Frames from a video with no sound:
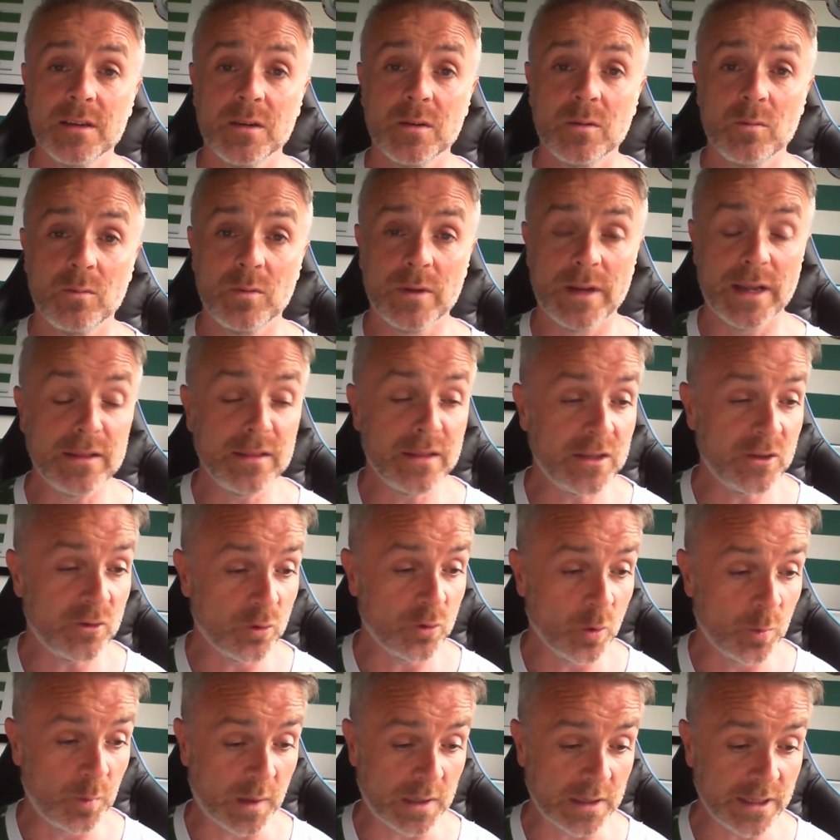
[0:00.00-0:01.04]
We're in the
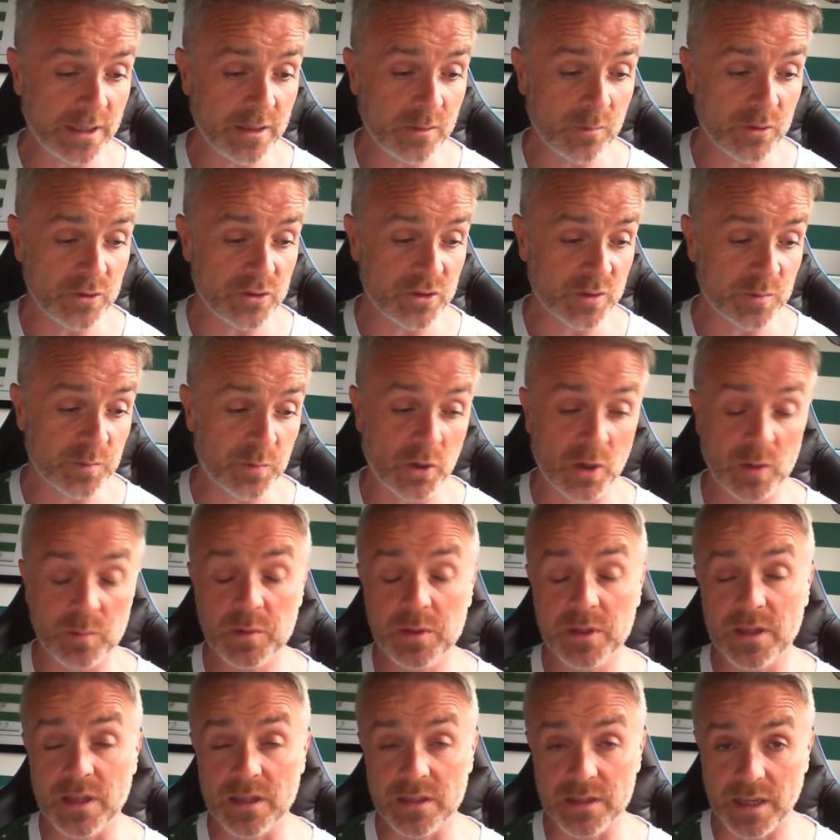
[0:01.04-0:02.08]
Europa League, which is
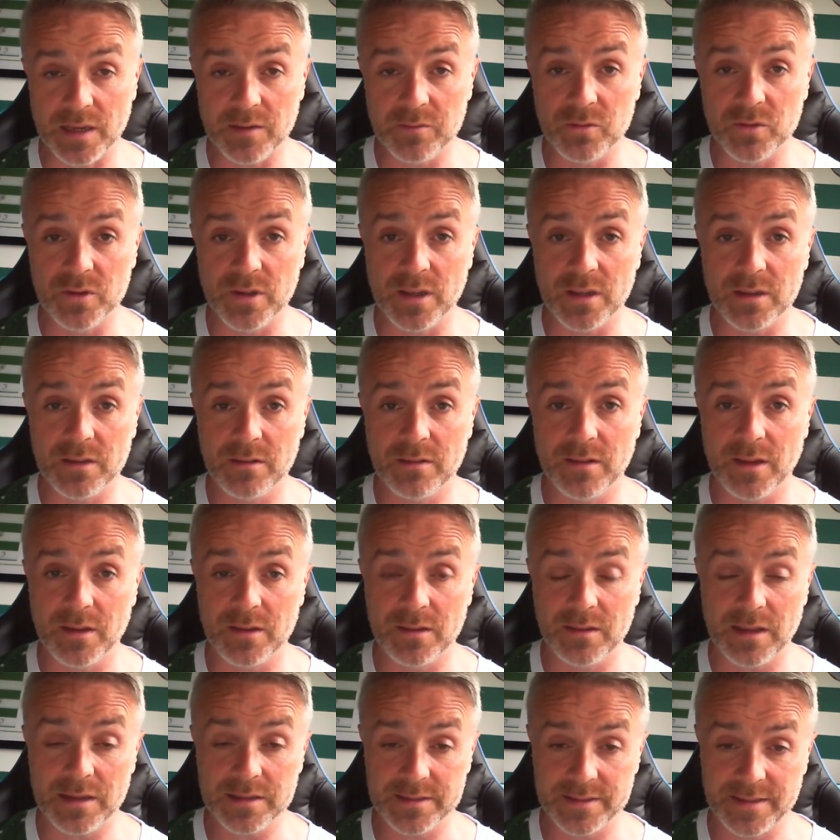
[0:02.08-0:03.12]
probably the level that
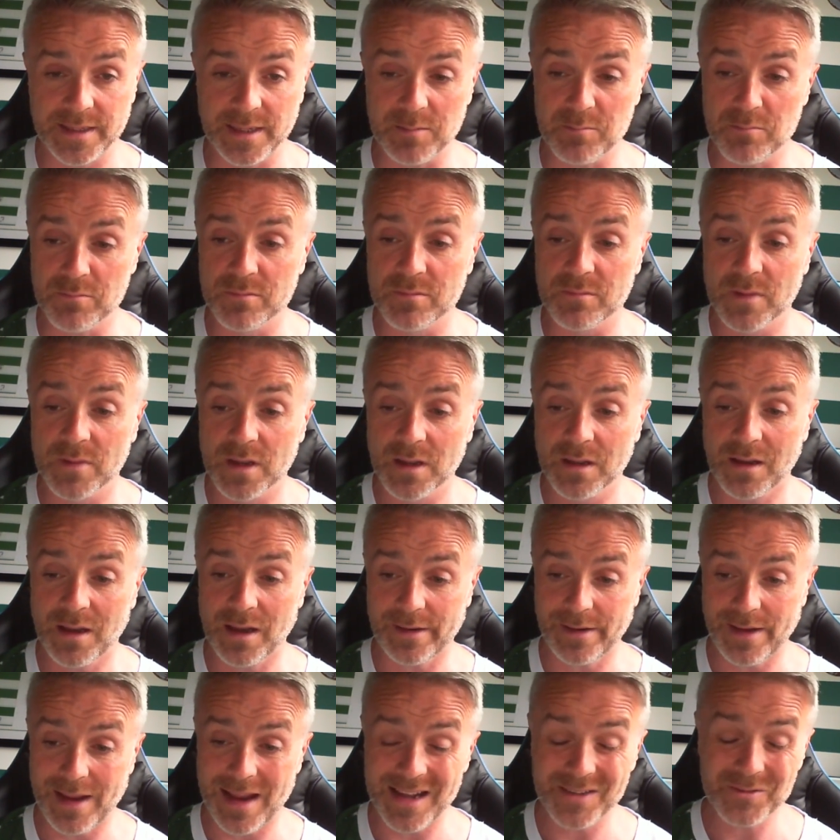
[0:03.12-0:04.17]
this team are
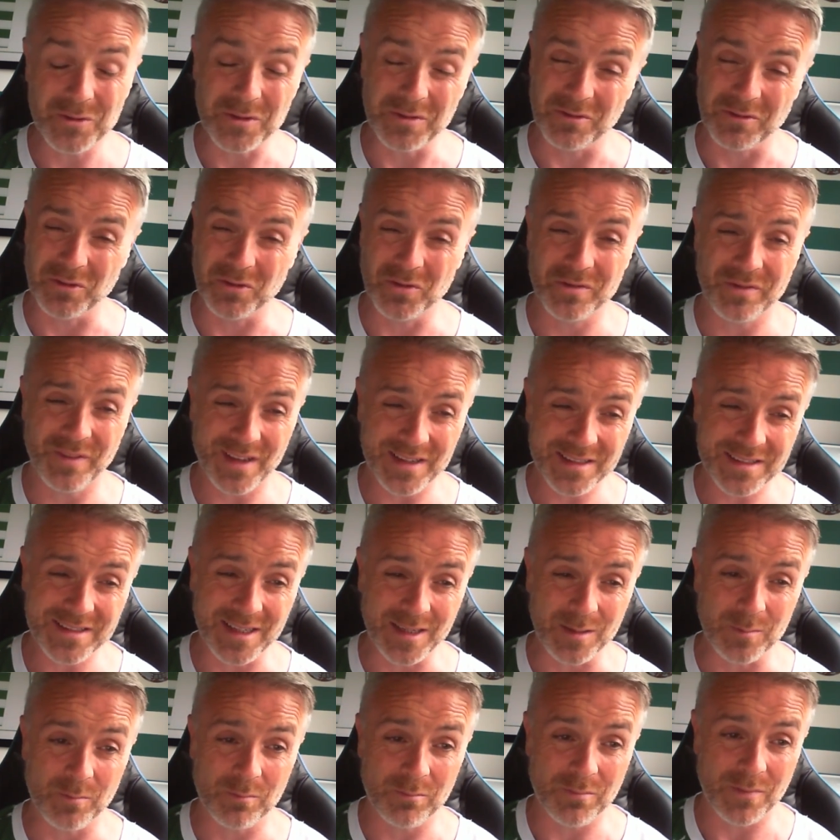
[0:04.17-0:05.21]
at. I don't even know if this
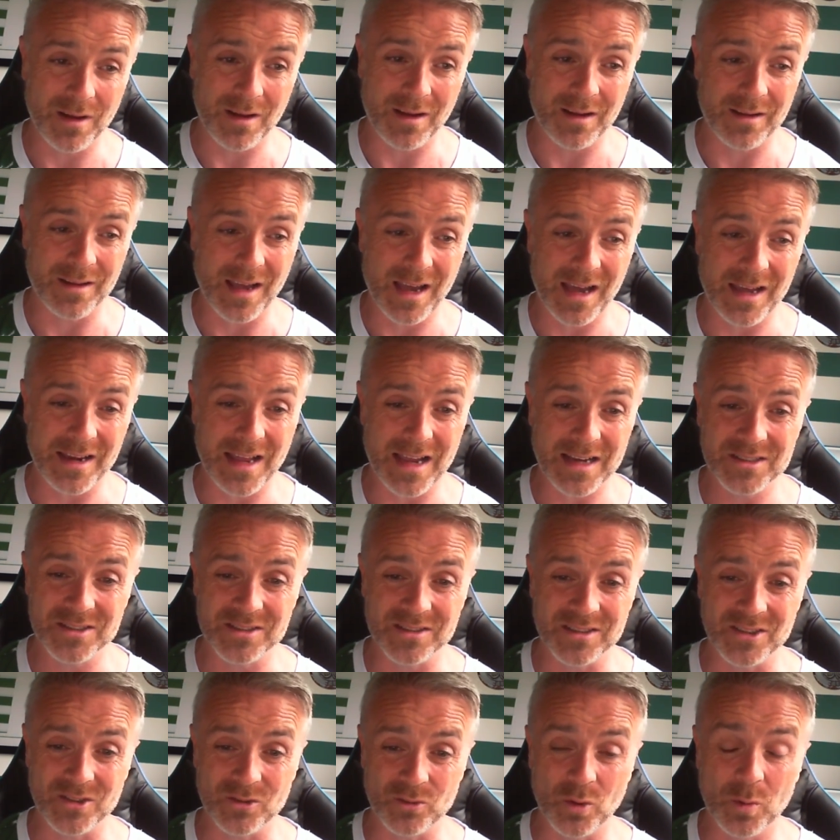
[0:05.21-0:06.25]
team are
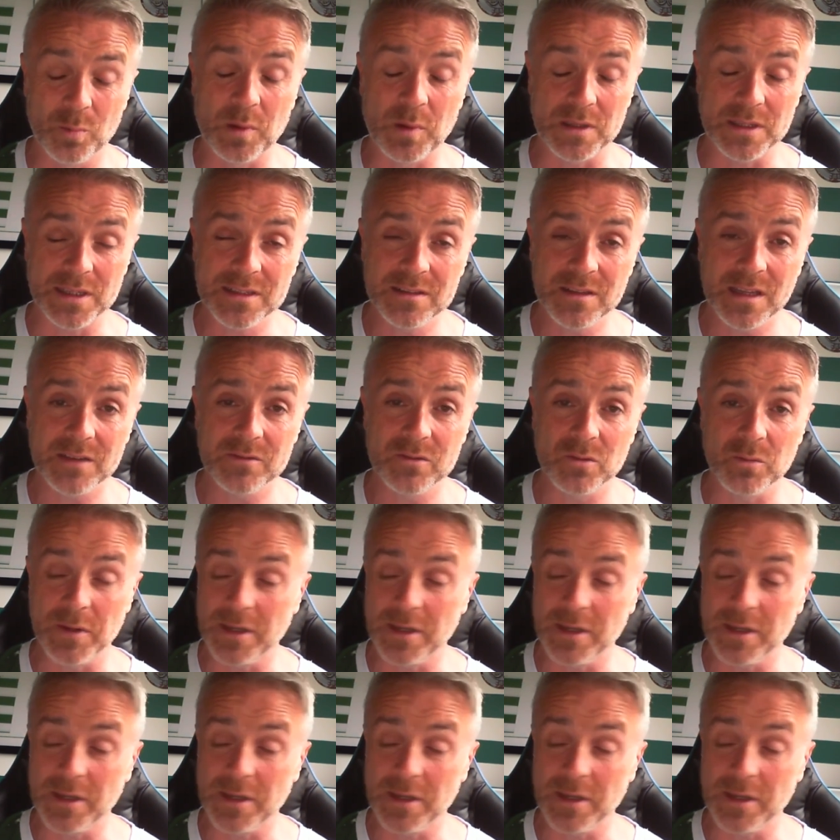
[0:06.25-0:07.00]
actually Europa League level. We